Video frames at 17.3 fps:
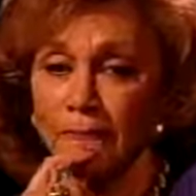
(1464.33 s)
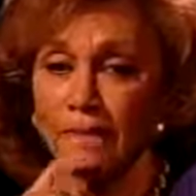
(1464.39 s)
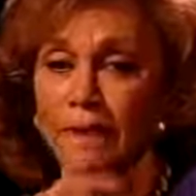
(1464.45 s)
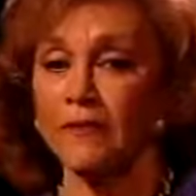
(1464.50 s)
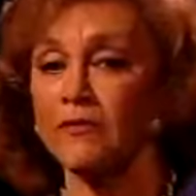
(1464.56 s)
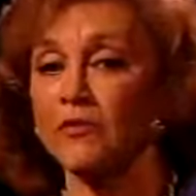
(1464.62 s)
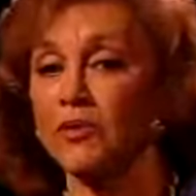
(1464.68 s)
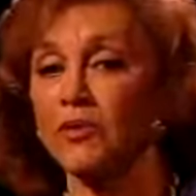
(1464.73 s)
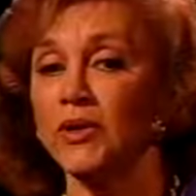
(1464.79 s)

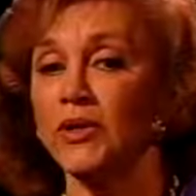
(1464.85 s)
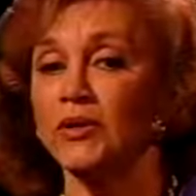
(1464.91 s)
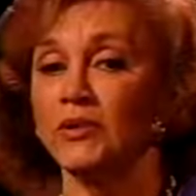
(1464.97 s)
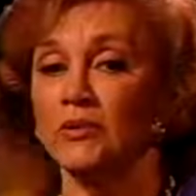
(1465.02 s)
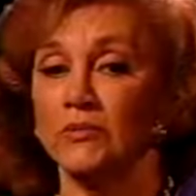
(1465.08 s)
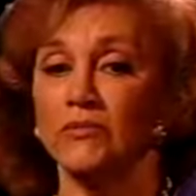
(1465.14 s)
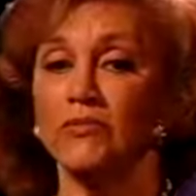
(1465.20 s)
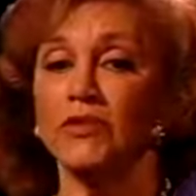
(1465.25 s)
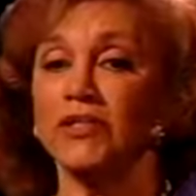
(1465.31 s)
Then we
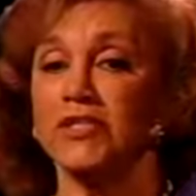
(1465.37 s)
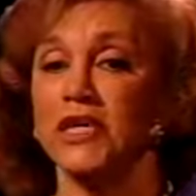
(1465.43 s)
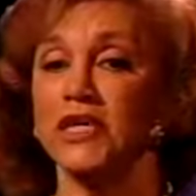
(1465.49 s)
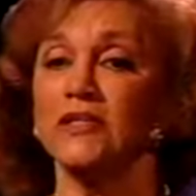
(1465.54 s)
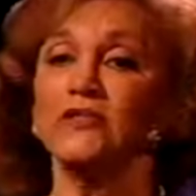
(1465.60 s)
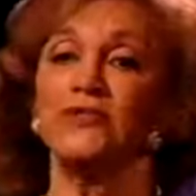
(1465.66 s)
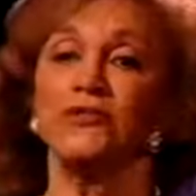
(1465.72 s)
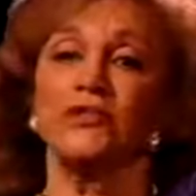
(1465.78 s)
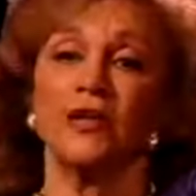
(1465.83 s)
were
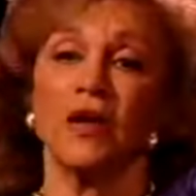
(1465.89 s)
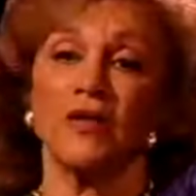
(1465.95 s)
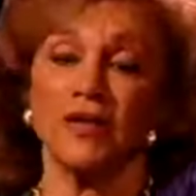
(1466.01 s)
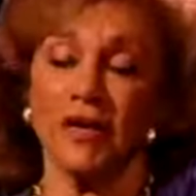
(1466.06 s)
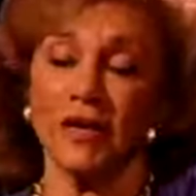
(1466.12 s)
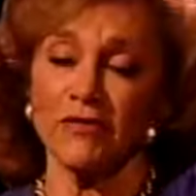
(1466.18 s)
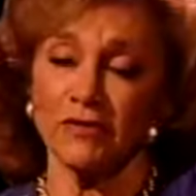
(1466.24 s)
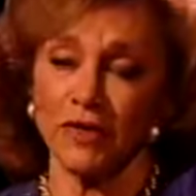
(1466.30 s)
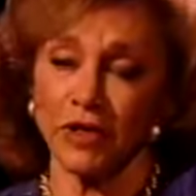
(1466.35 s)
sent to South
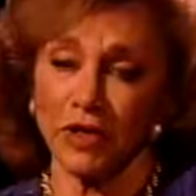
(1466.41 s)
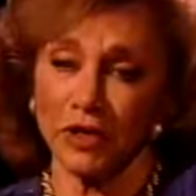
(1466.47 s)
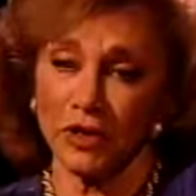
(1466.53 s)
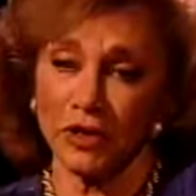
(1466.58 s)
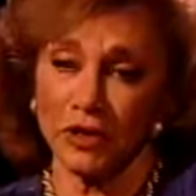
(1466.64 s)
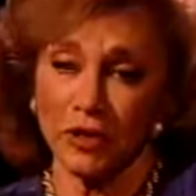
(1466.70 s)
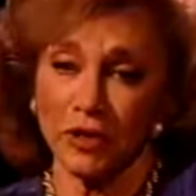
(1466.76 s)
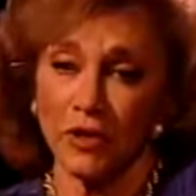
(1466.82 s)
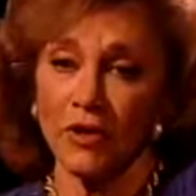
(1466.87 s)
Africa
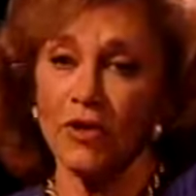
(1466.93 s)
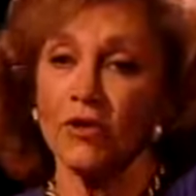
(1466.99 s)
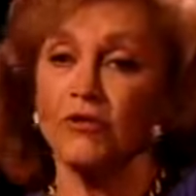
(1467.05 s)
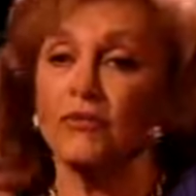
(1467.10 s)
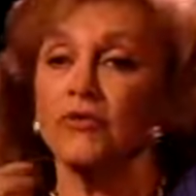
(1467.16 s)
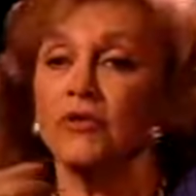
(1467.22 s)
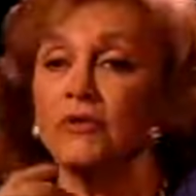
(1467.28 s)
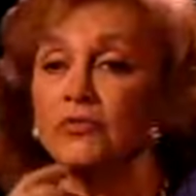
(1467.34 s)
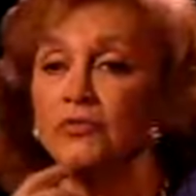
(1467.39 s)

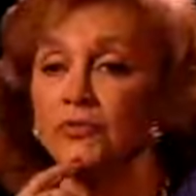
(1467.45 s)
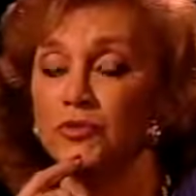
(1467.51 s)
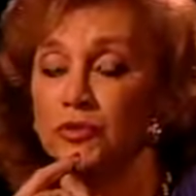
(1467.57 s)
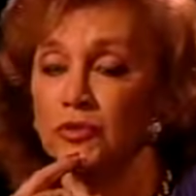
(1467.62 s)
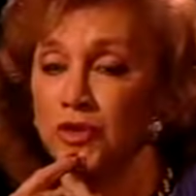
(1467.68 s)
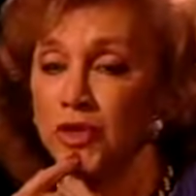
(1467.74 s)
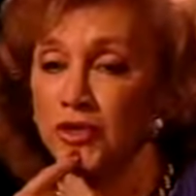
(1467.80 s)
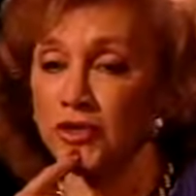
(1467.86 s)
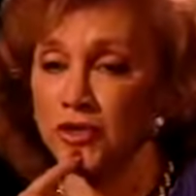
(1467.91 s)
for the
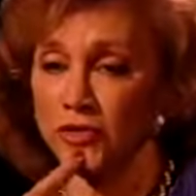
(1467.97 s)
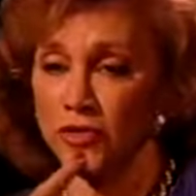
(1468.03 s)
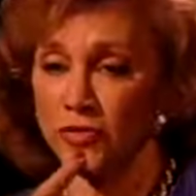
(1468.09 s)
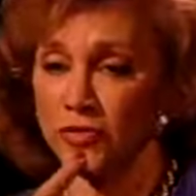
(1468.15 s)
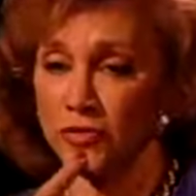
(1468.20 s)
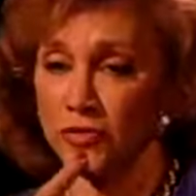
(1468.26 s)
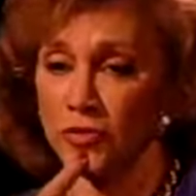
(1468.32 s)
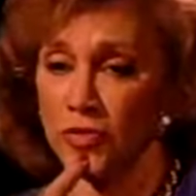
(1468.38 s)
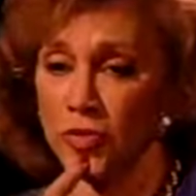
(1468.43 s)
duration of
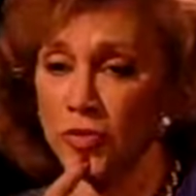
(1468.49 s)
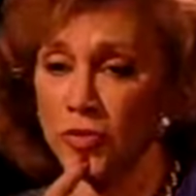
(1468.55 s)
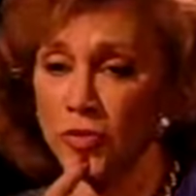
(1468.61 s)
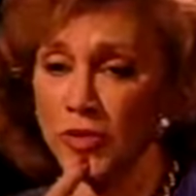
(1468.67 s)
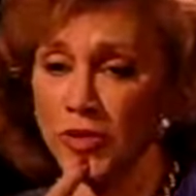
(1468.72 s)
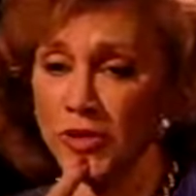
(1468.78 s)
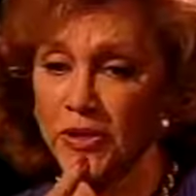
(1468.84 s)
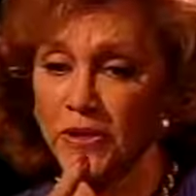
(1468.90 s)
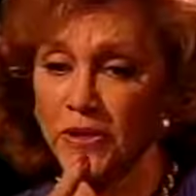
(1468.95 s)
the war,
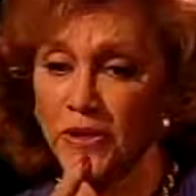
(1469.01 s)
but